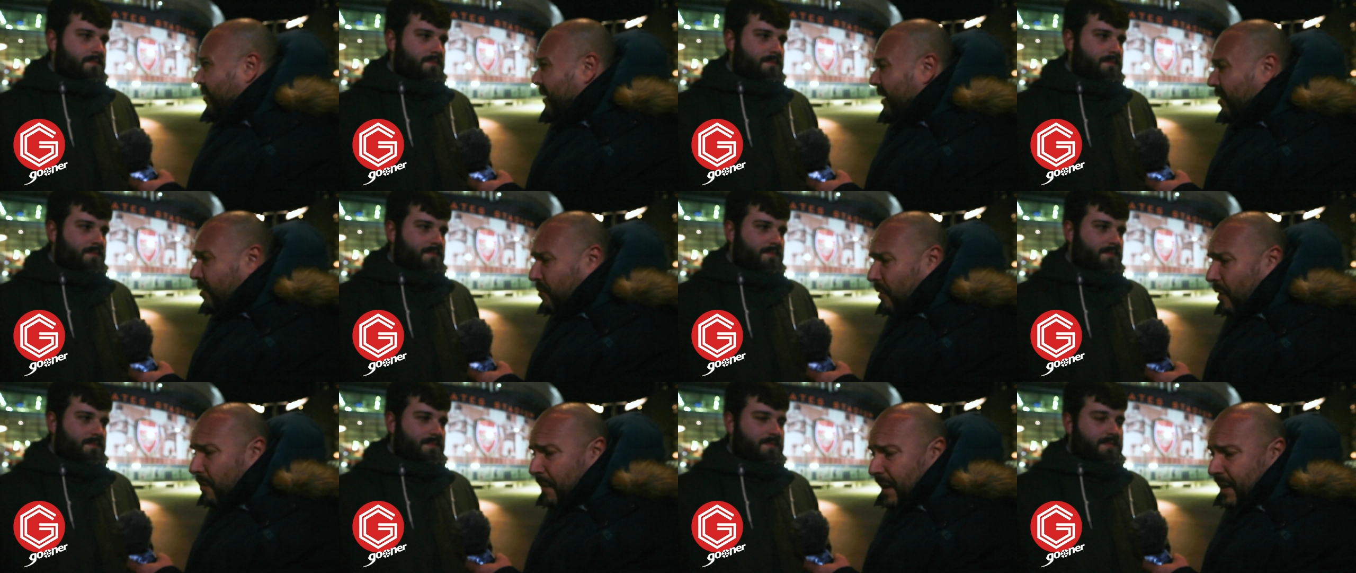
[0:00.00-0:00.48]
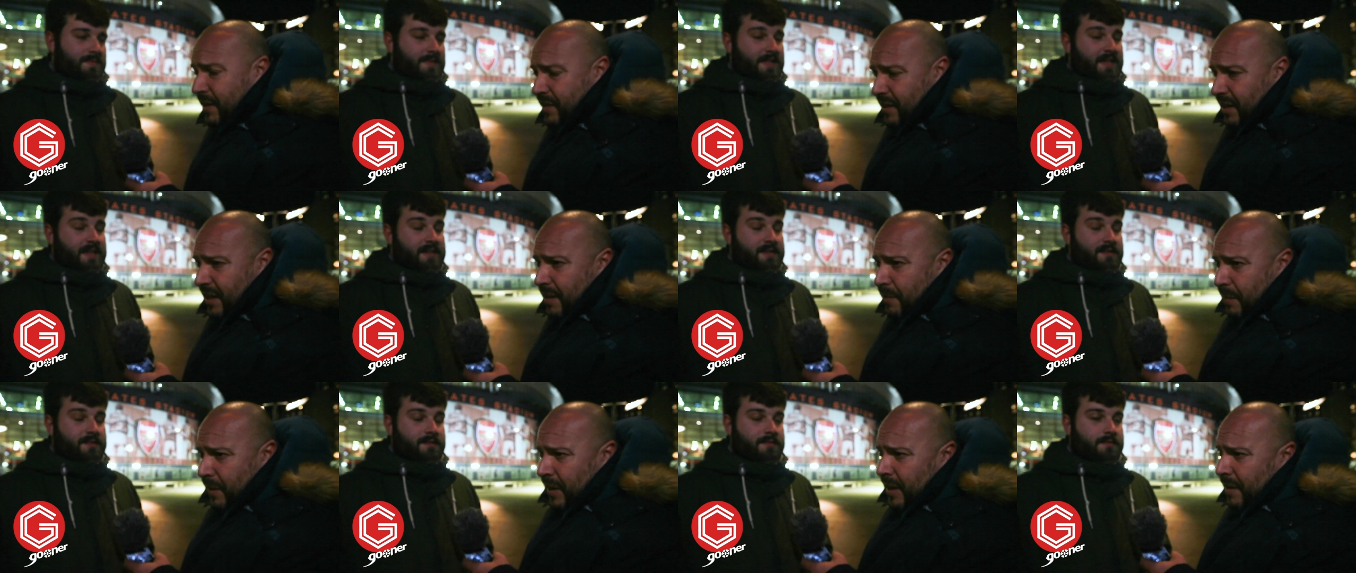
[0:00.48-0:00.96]
Speaker 1: God knows what
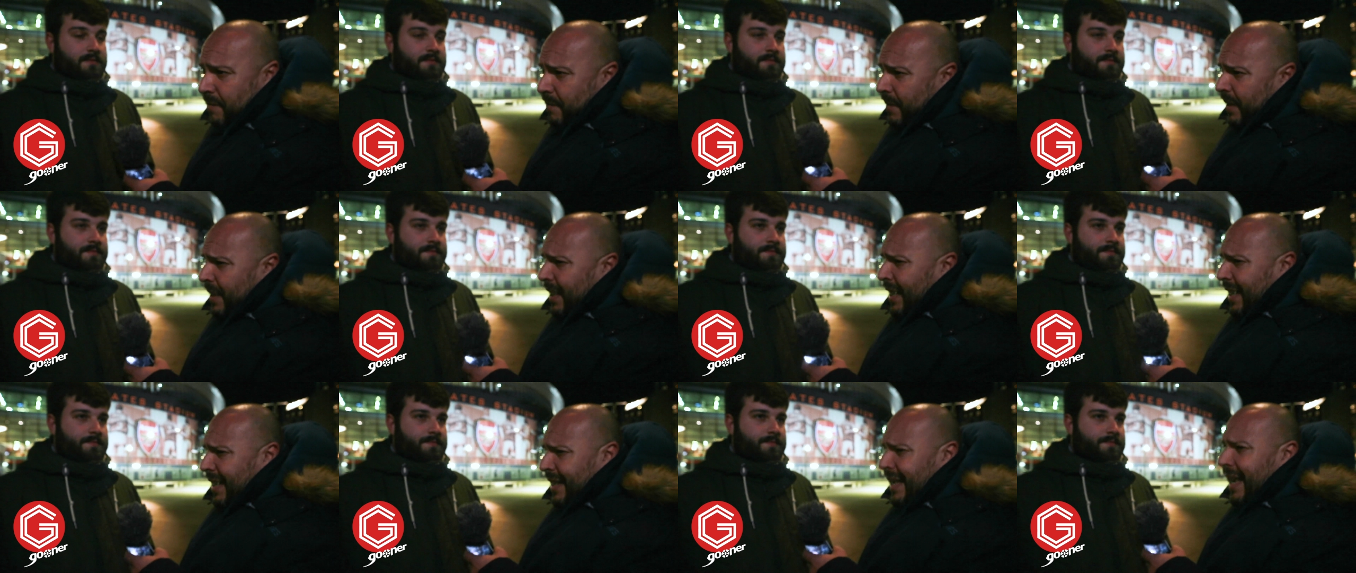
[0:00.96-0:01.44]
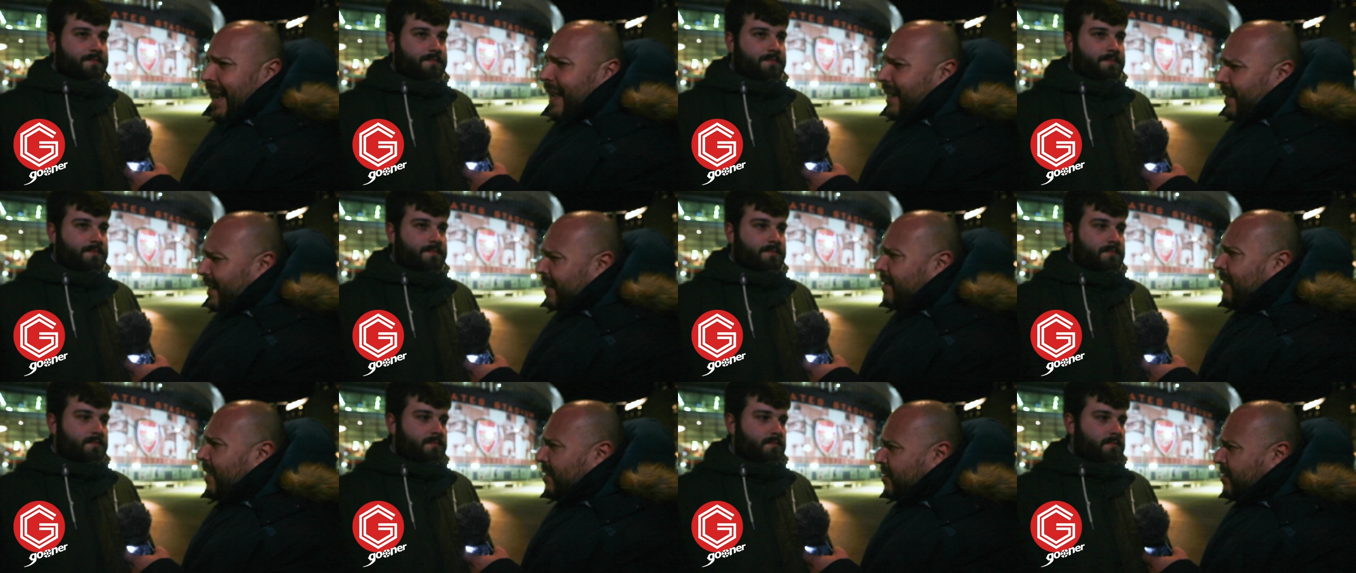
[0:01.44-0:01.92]
basically. Yeah. But um, yeah,
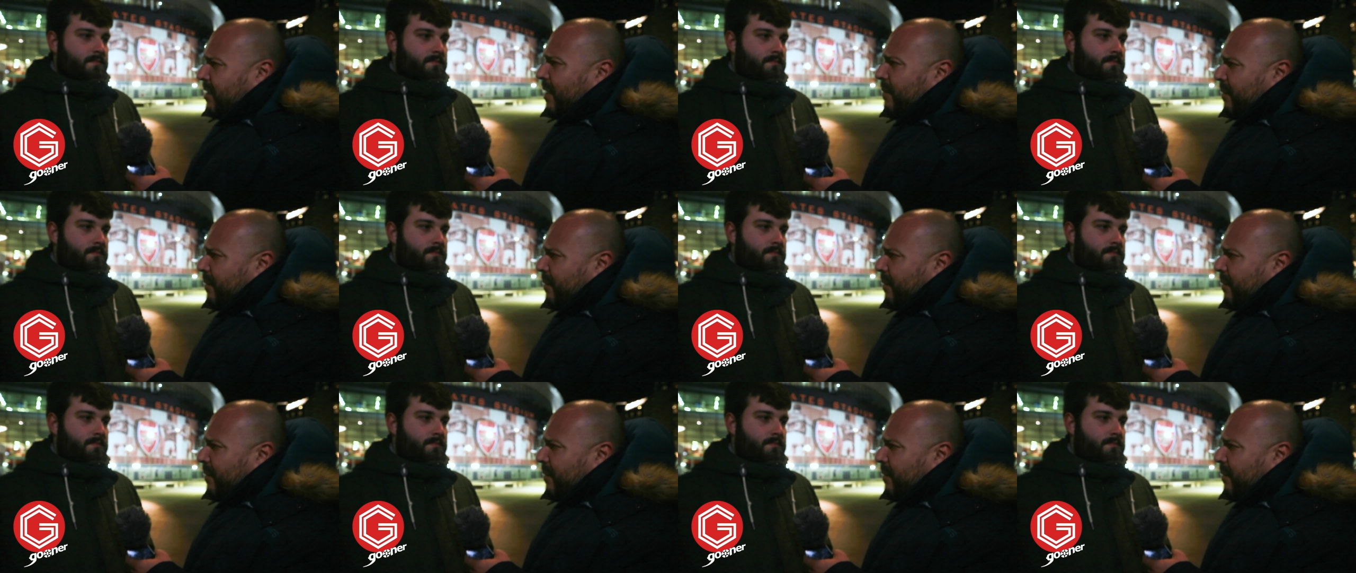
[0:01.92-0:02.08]
it, it does